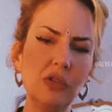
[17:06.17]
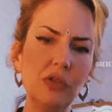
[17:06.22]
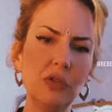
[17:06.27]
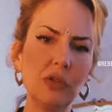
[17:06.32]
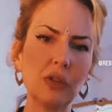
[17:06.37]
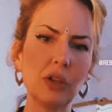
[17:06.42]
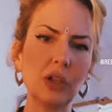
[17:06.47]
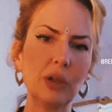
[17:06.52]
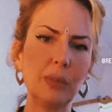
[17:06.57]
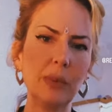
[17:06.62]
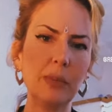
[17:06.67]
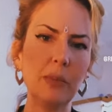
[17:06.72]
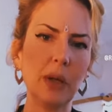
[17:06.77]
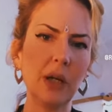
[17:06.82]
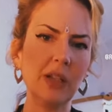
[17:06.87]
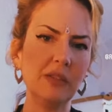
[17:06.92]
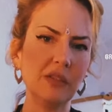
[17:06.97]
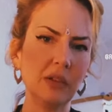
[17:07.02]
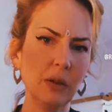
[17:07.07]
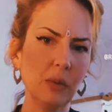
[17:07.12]
You just got to be
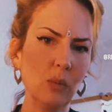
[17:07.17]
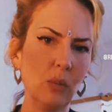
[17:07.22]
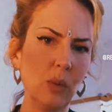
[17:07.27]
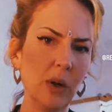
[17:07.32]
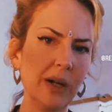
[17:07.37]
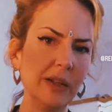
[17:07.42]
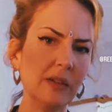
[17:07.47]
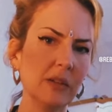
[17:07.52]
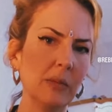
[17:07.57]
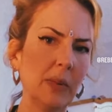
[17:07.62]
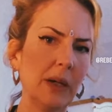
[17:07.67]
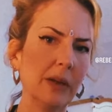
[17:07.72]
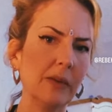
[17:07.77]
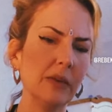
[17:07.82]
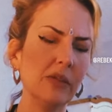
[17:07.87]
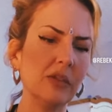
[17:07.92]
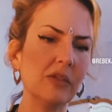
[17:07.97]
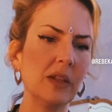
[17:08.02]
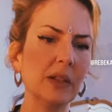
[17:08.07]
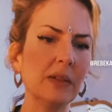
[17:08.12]
mindful and wise about
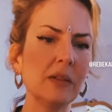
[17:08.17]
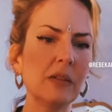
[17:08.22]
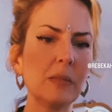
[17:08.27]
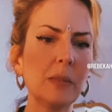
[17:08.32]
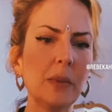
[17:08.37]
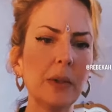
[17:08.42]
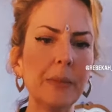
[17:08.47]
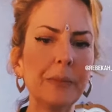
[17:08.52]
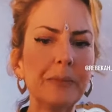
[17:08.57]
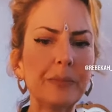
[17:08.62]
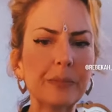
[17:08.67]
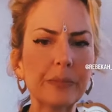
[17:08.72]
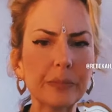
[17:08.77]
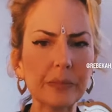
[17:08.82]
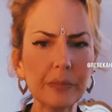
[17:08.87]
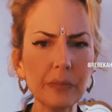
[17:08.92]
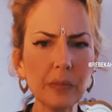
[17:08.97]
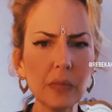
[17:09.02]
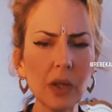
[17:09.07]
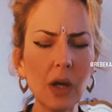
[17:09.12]
those things. But
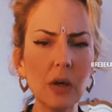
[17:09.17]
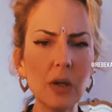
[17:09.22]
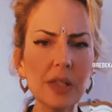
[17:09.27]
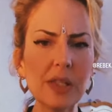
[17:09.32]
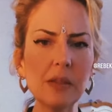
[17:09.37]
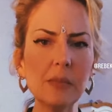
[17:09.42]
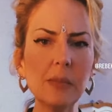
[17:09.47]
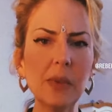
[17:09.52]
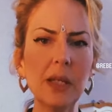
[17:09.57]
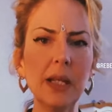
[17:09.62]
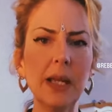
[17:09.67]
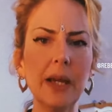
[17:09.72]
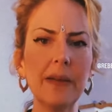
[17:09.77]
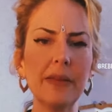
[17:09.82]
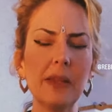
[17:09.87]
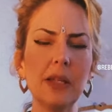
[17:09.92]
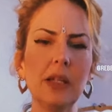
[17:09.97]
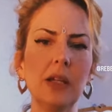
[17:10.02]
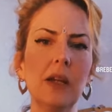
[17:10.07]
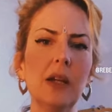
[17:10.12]
ultimately, I
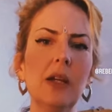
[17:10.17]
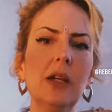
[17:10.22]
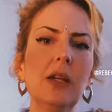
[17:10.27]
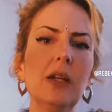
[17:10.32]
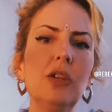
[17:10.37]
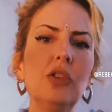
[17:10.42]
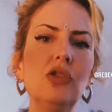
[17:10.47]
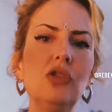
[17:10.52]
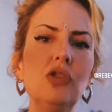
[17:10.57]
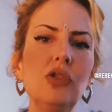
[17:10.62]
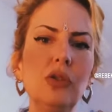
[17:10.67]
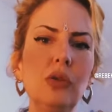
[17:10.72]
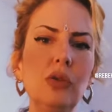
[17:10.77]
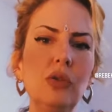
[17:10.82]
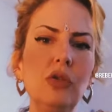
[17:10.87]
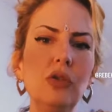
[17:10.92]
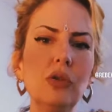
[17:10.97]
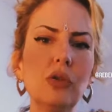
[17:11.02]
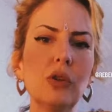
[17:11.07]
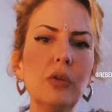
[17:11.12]
think
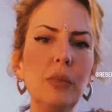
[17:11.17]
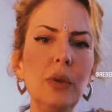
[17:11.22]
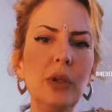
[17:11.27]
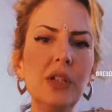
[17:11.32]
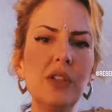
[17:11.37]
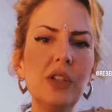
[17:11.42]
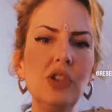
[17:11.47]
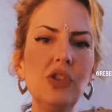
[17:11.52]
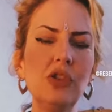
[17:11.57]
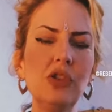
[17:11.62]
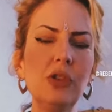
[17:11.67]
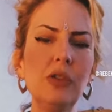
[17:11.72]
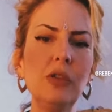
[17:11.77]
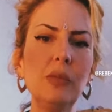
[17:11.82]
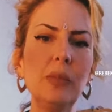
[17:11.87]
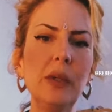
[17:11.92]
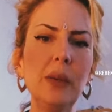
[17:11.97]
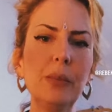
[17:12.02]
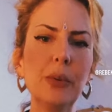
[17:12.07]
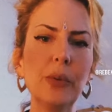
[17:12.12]
choose your community,
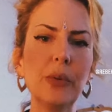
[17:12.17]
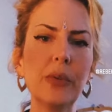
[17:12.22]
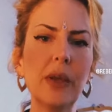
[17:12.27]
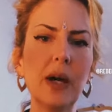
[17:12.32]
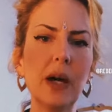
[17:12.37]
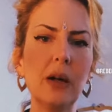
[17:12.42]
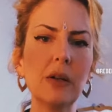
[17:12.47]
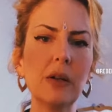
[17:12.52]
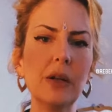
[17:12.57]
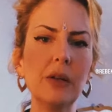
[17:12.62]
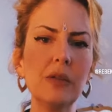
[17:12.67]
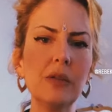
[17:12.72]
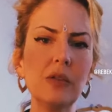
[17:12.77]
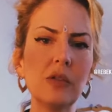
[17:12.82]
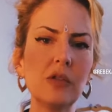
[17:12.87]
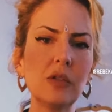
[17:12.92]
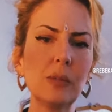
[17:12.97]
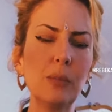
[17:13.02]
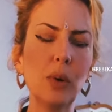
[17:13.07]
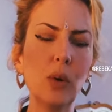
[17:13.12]
choose people that are going
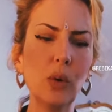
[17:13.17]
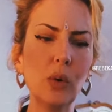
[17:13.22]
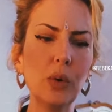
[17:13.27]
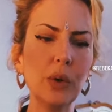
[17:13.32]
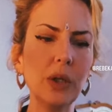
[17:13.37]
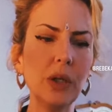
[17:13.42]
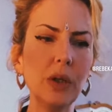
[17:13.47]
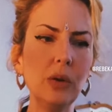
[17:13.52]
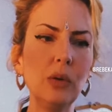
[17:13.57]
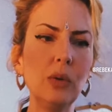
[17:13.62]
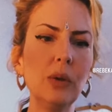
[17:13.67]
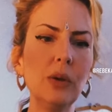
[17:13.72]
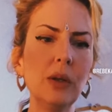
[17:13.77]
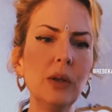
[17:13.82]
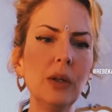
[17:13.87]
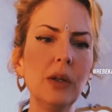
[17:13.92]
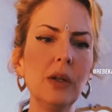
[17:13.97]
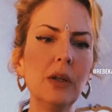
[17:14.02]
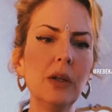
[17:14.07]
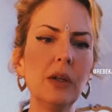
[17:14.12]
to support you,
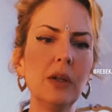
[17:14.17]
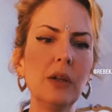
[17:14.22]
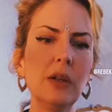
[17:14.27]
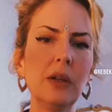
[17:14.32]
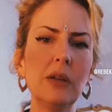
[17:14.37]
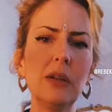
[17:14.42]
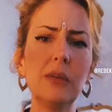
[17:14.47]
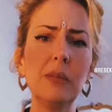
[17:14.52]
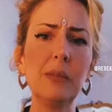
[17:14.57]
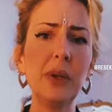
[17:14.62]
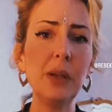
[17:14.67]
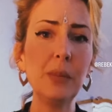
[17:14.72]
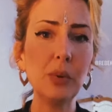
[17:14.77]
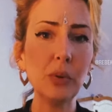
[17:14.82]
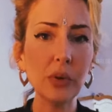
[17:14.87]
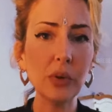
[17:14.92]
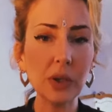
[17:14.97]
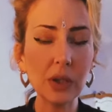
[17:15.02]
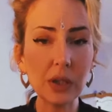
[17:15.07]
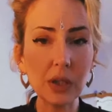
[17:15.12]

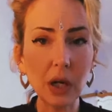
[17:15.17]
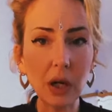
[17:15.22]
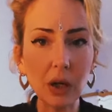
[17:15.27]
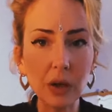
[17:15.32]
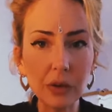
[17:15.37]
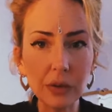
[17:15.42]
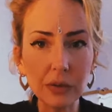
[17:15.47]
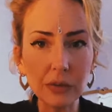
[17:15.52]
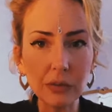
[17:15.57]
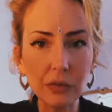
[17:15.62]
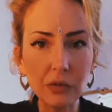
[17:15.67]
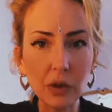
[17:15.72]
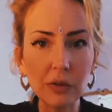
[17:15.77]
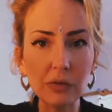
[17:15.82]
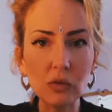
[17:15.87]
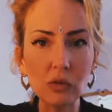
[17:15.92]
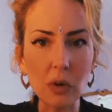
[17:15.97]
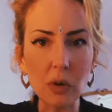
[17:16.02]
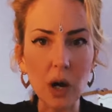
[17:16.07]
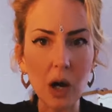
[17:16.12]
people that aren't full
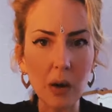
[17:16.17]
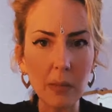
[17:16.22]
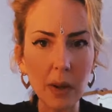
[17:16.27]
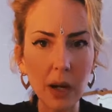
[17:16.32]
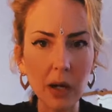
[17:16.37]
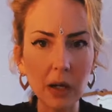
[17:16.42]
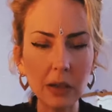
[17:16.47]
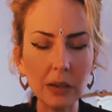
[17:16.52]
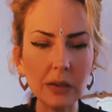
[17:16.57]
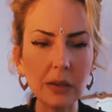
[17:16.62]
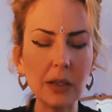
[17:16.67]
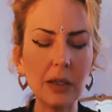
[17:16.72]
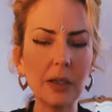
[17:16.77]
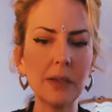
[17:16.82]
of drama.